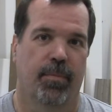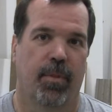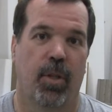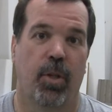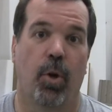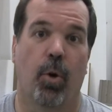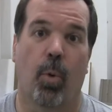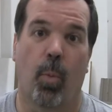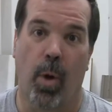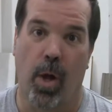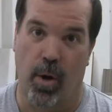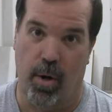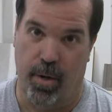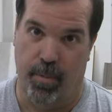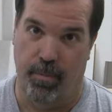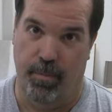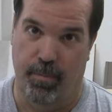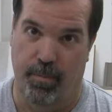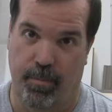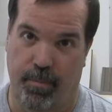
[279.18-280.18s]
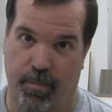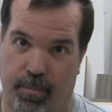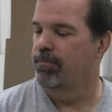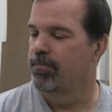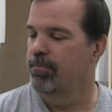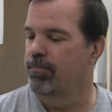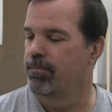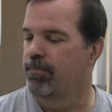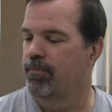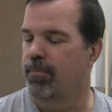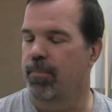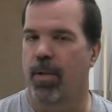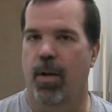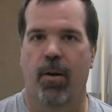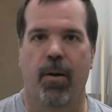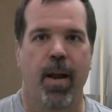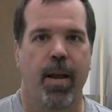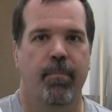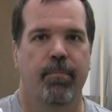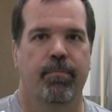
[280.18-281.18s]
You're welcome.
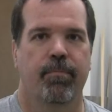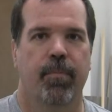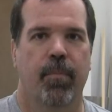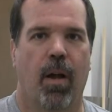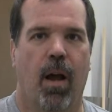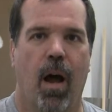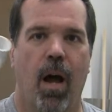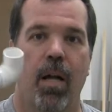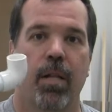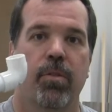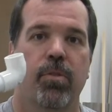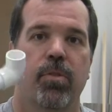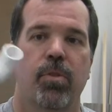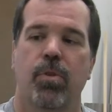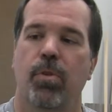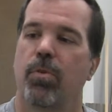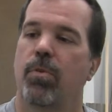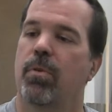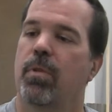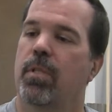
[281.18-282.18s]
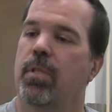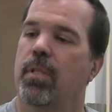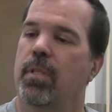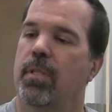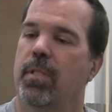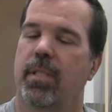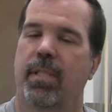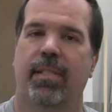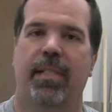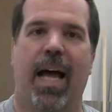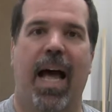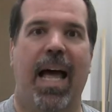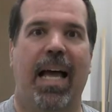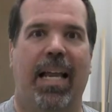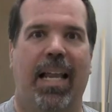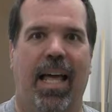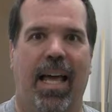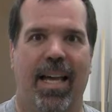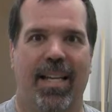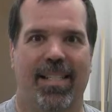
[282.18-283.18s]
All right, on to
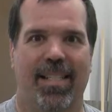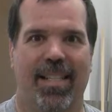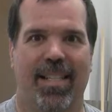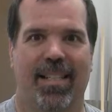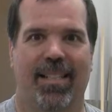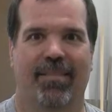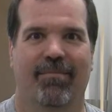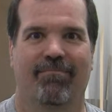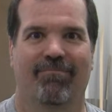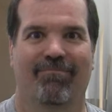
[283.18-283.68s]
stylizing.